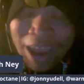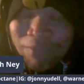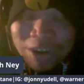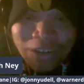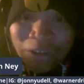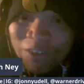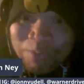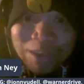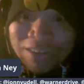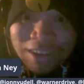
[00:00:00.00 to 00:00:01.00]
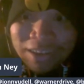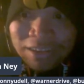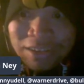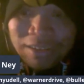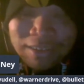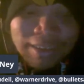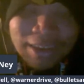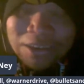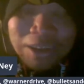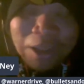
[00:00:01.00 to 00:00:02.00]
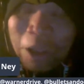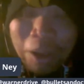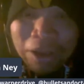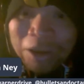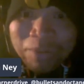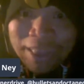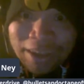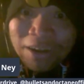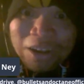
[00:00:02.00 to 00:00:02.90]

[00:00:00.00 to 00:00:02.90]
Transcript: every genre of music just is going to be there, and